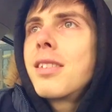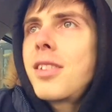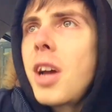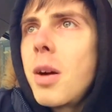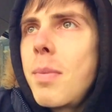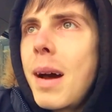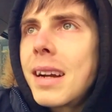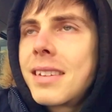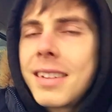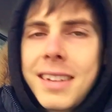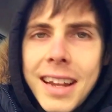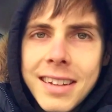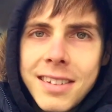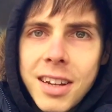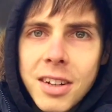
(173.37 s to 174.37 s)
So back to
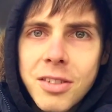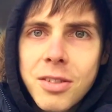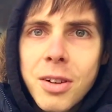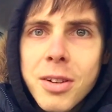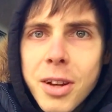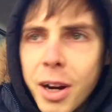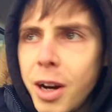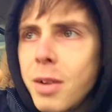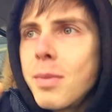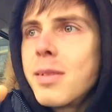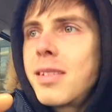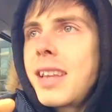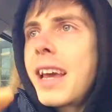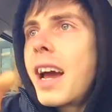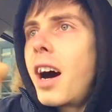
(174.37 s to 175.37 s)
testosterone. You heard me
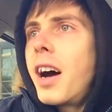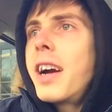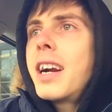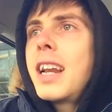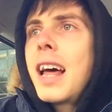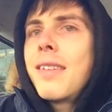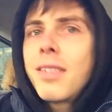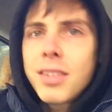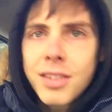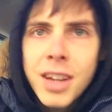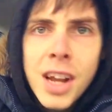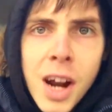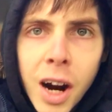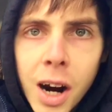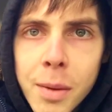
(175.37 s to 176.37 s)
say higher levels
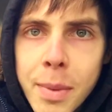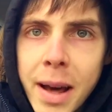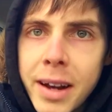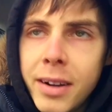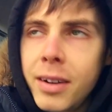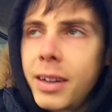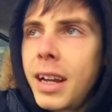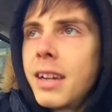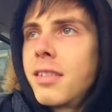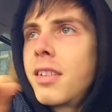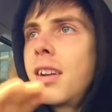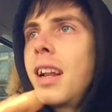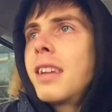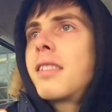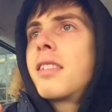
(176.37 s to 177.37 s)
are better, okay,
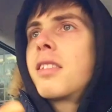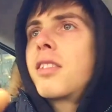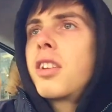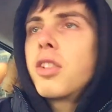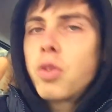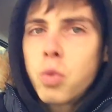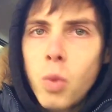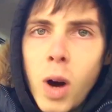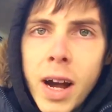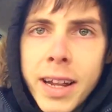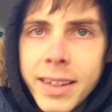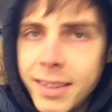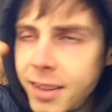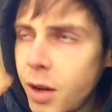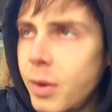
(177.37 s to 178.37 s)
so let's discuss
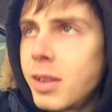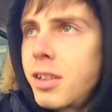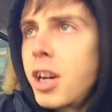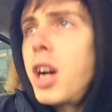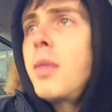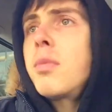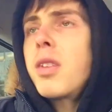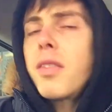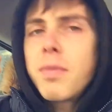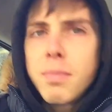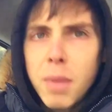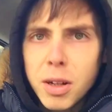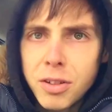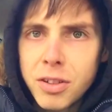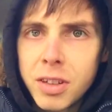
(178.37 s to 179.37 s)
why. So in terms of
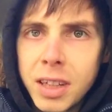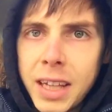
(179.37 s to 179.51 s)
muscle